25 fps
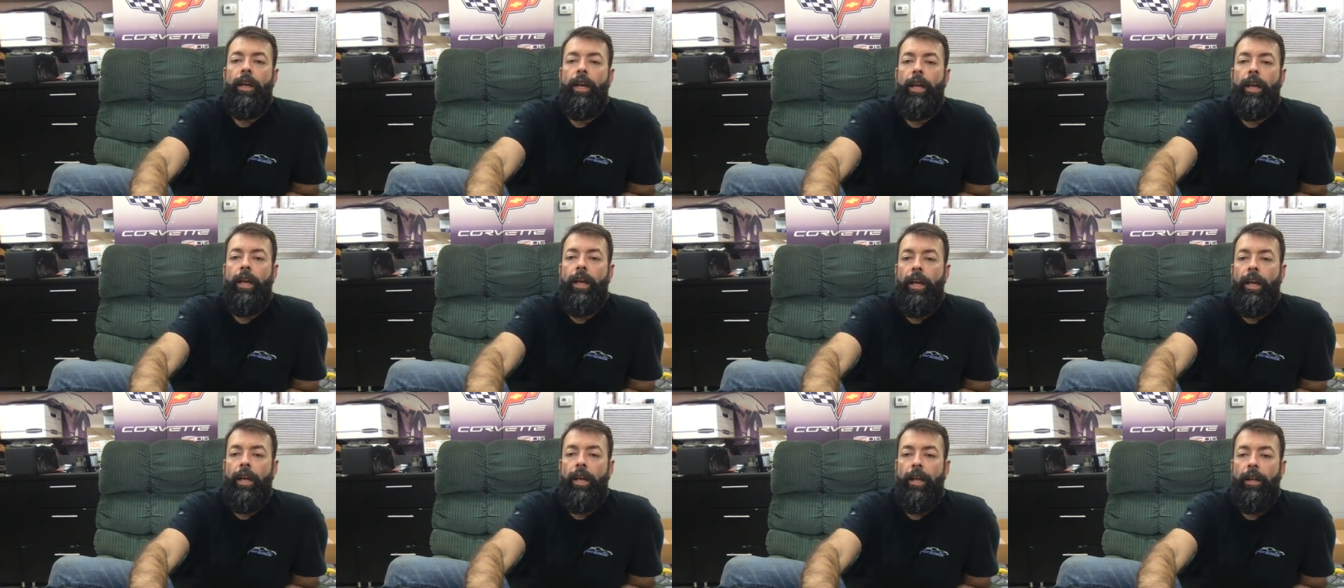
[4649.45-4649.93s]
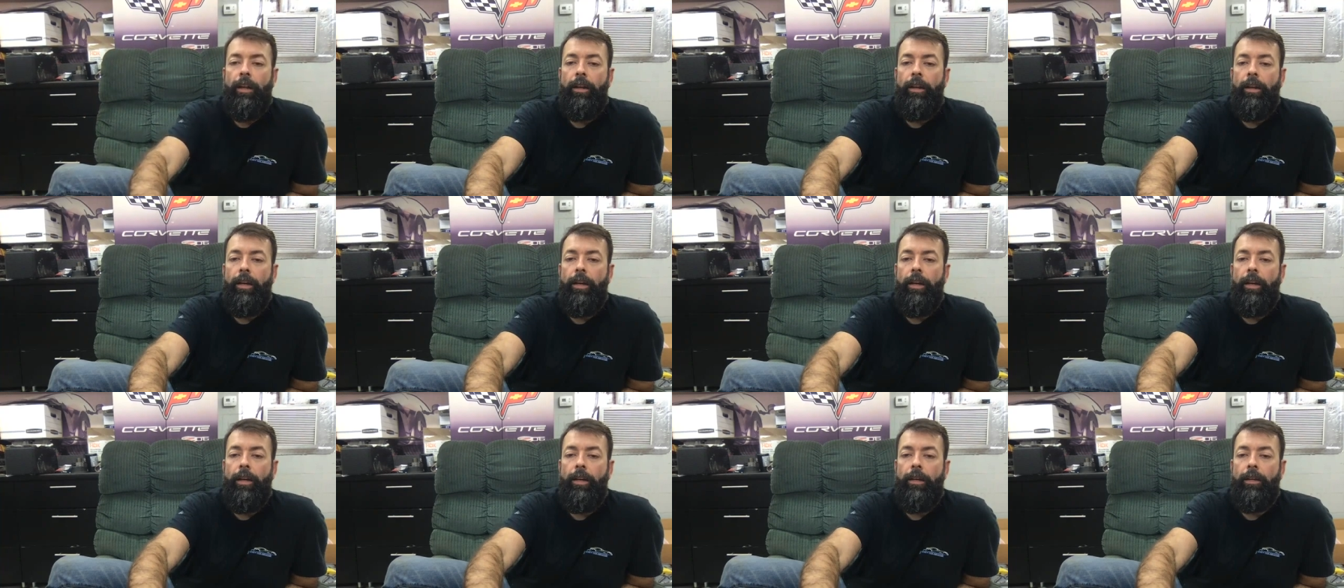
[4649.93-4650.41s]
and
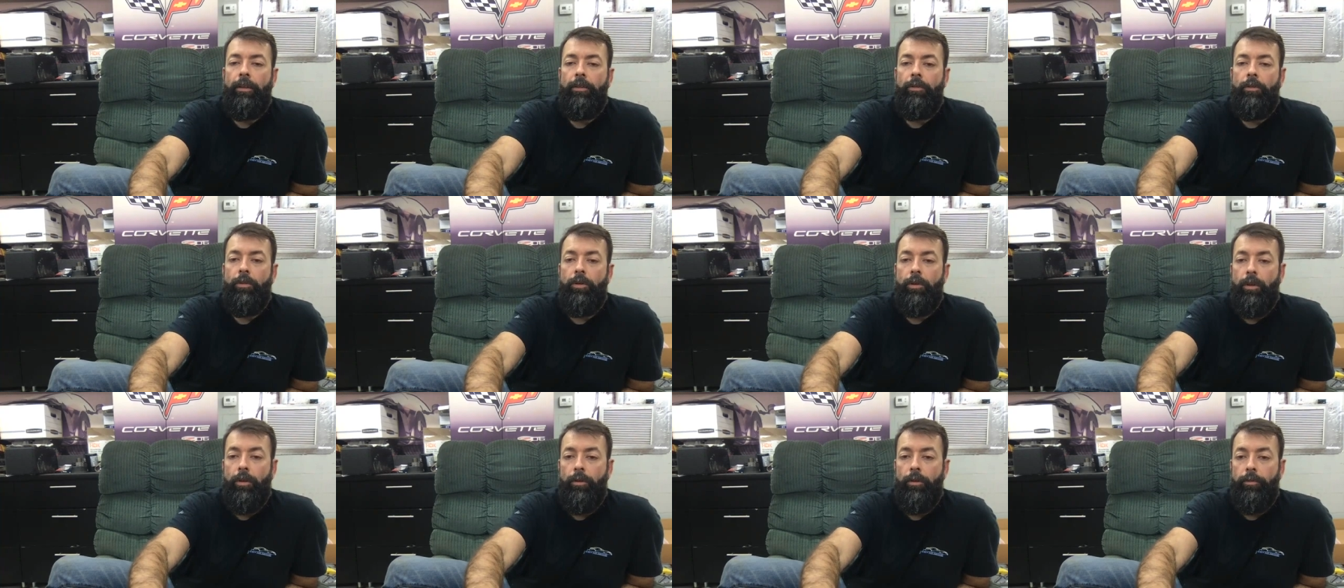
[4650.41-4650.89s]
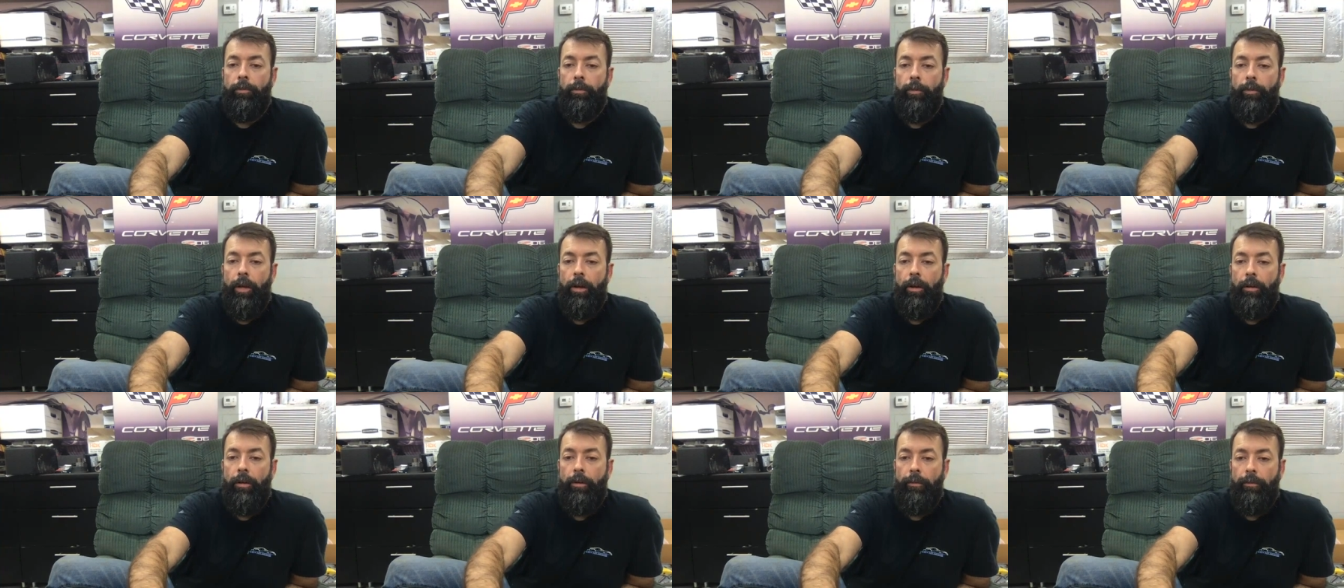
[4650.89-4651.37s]
go from
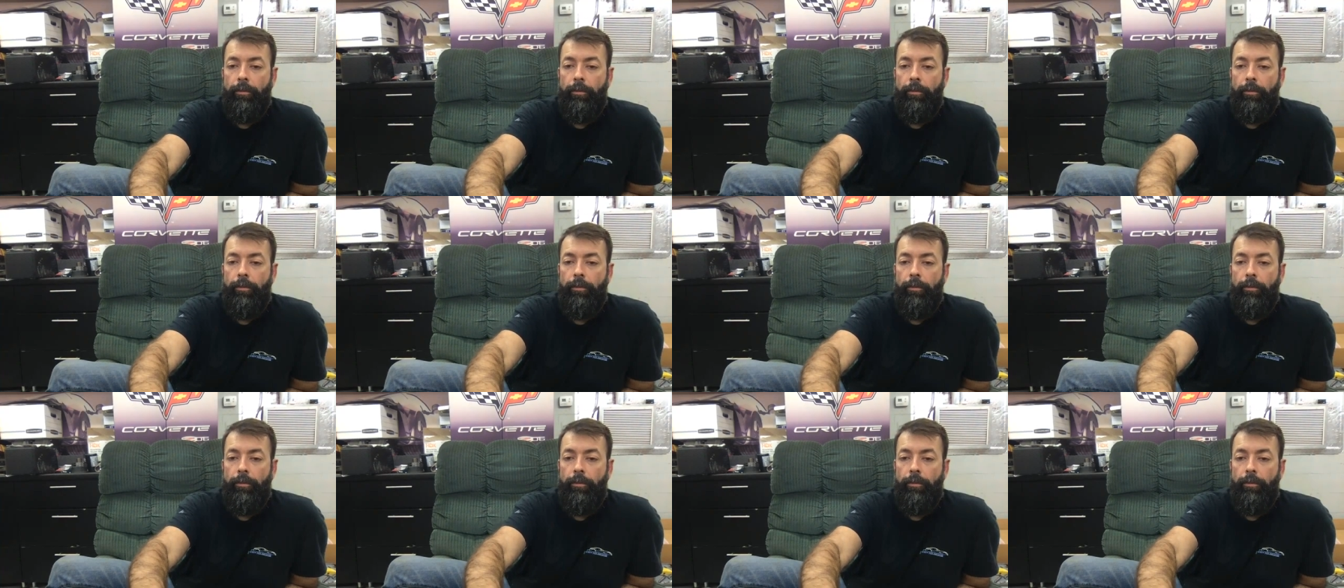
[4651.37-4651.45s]
there.